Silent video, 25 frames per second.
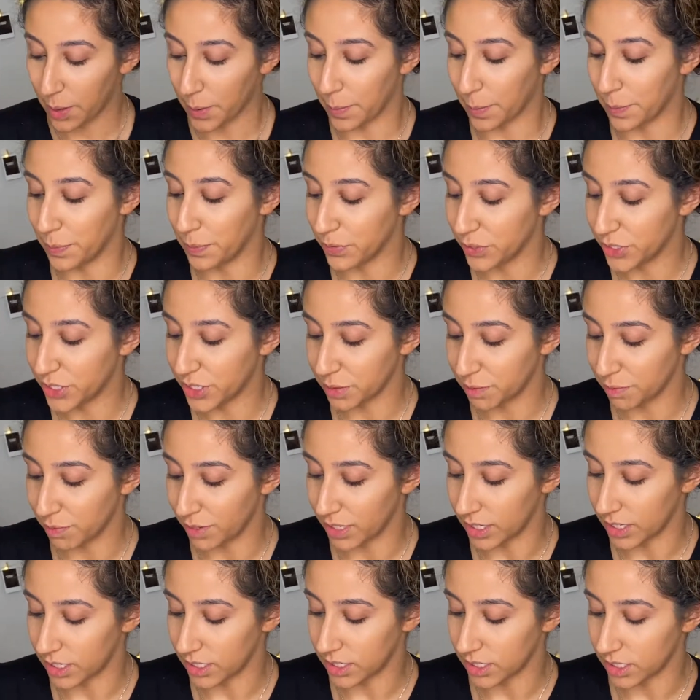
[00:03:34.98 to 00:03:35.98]
beauty
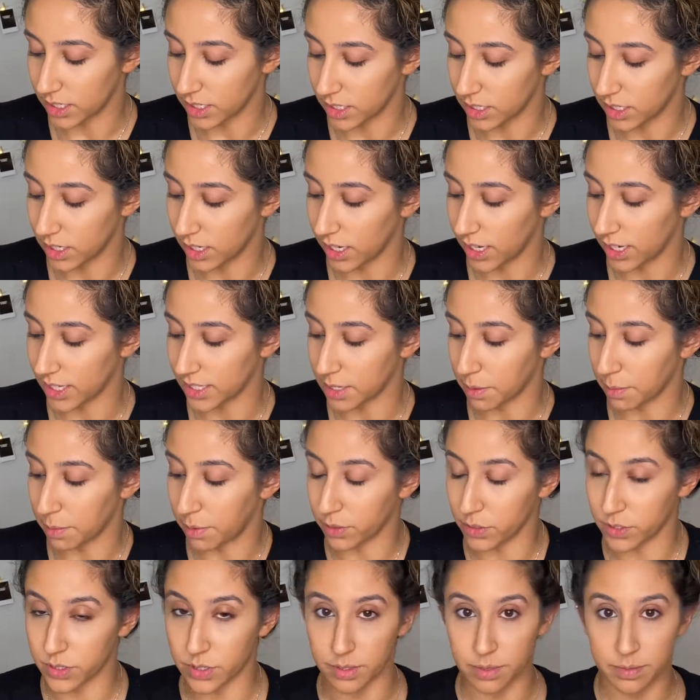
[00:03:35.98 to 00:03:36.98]
blender at the
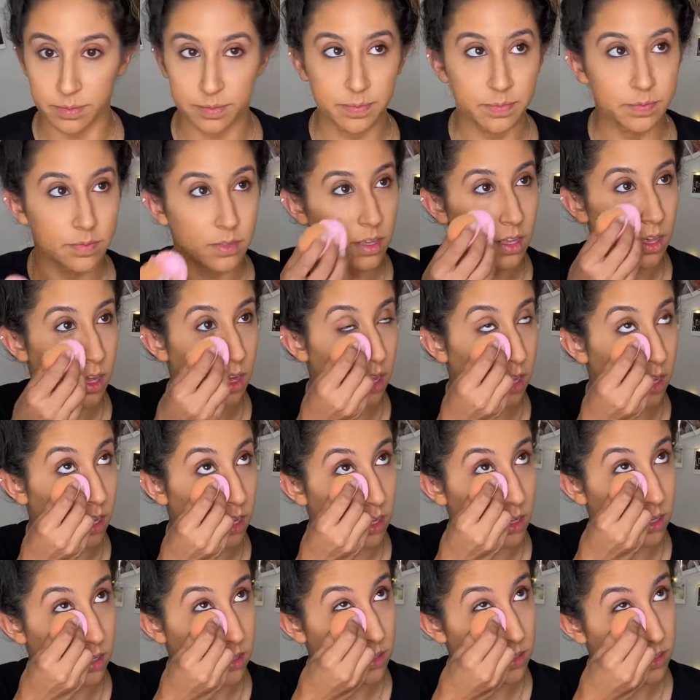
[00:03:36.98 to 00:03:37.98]
bottom
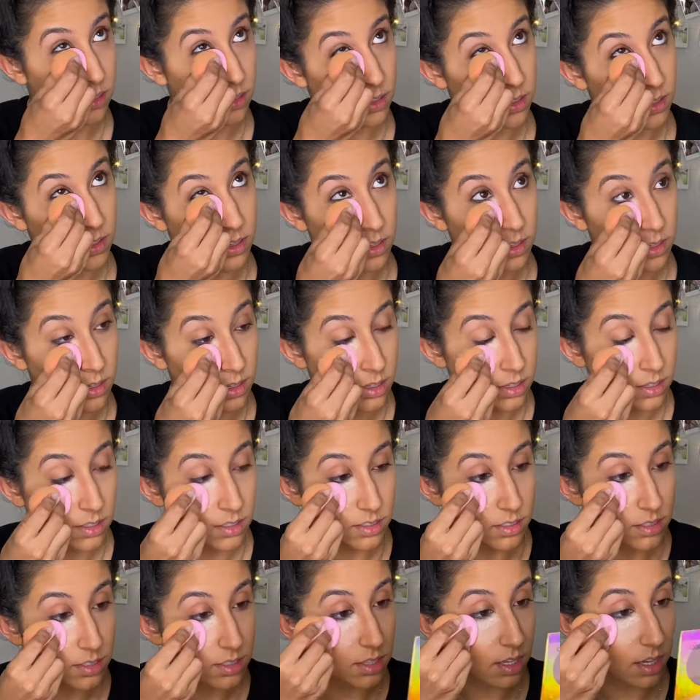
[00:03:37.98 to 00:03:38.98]
and
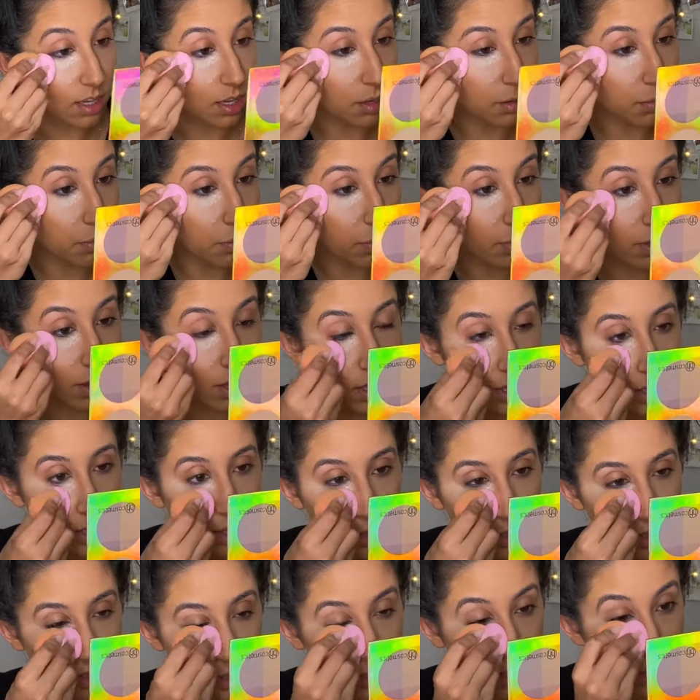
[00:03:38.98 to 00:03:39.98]
stamp
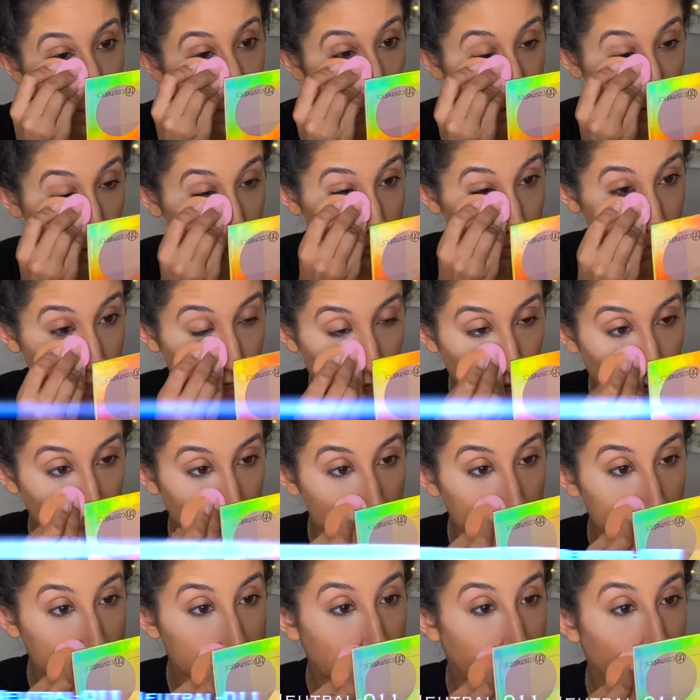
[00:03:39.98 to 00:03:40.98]
this Coty
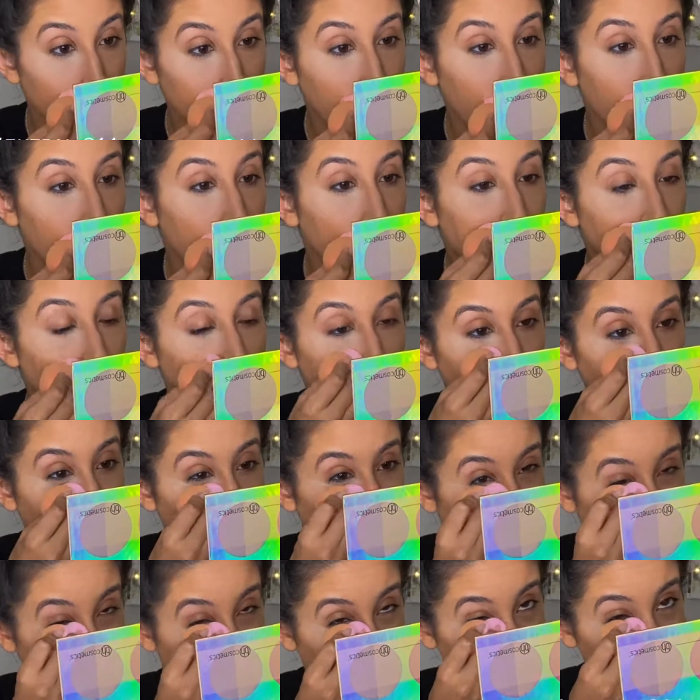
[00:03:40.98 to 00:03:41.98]
Airspun under my
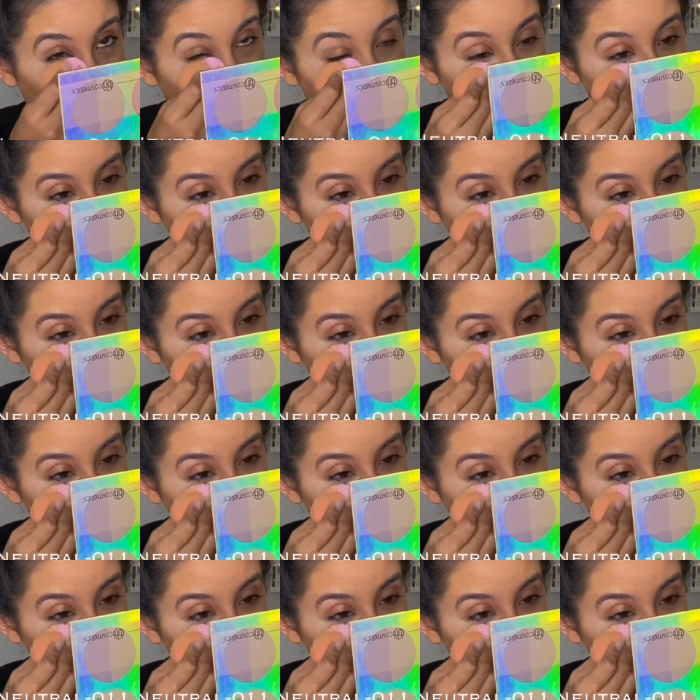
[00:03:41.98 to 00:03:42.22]
eye.